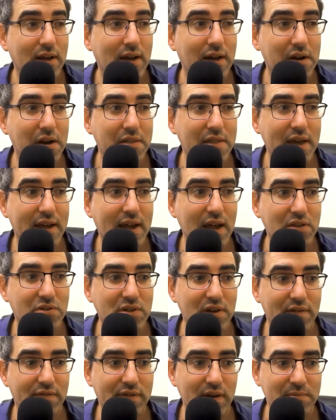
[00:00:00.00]
and I then get,
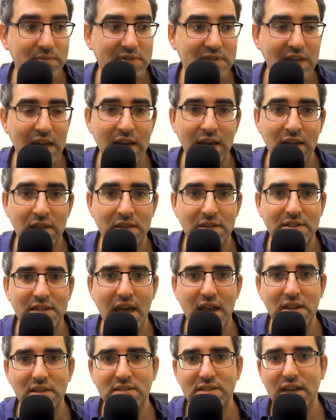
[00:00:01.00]
if I'm staying in the
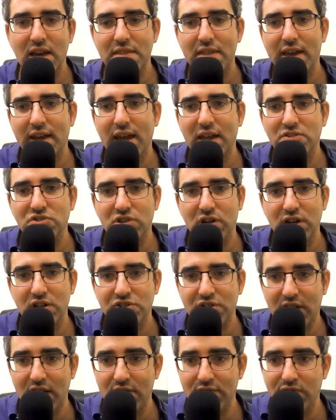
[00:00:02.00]
tenancy, I then get
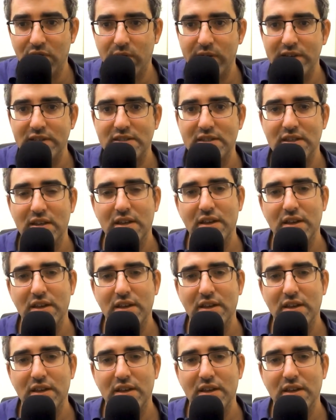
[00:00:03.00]
charged interest,